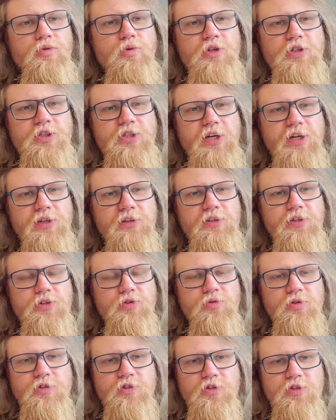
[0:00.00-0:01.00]
a shelter,
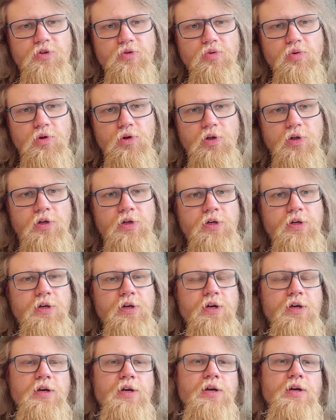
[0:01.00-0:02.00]
to a school.
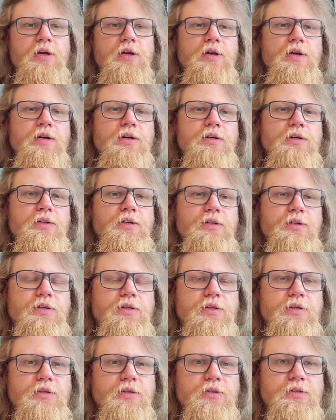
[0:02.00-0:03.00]
And
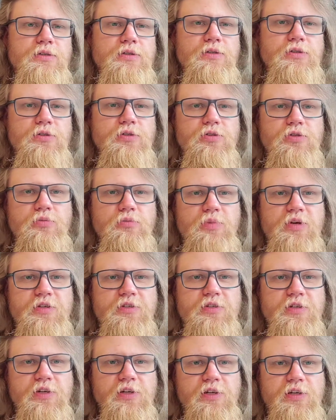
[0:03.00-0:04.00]

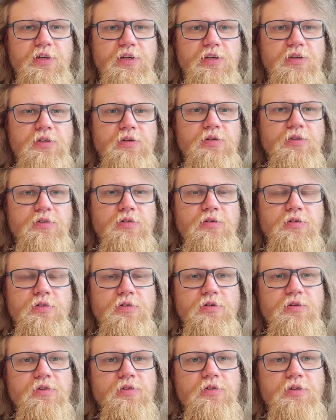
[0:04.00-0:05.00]
basically
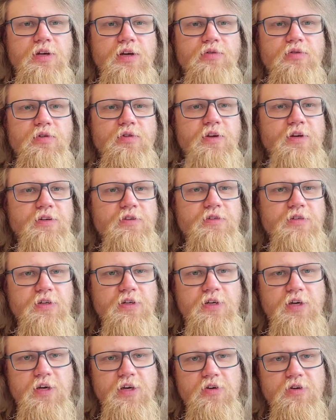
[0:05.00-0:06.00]
everything is a
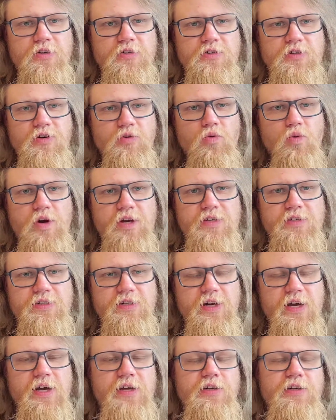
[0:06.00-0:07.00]
chaos and a
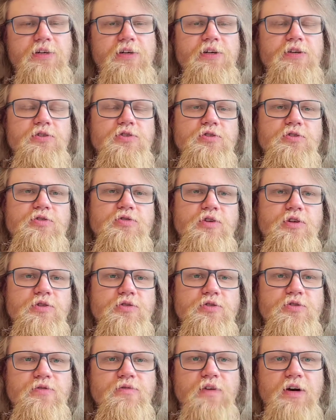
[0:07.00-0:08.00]
wasteland, and they're just trying
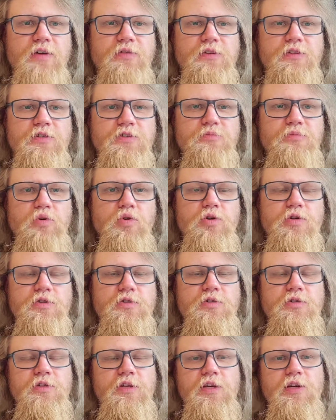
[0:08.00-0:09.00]
to survive at this
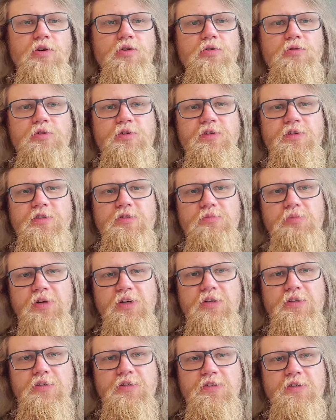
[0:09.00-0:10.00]
point. So they go to this
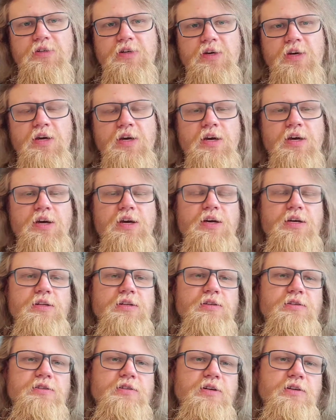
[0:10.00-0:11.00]
place,
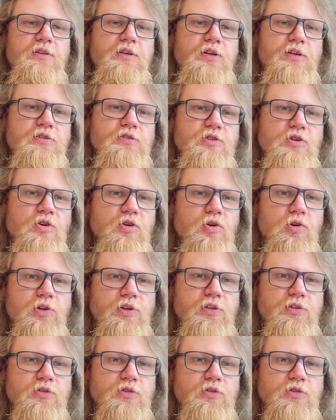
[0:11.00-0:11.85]
and Seta gets called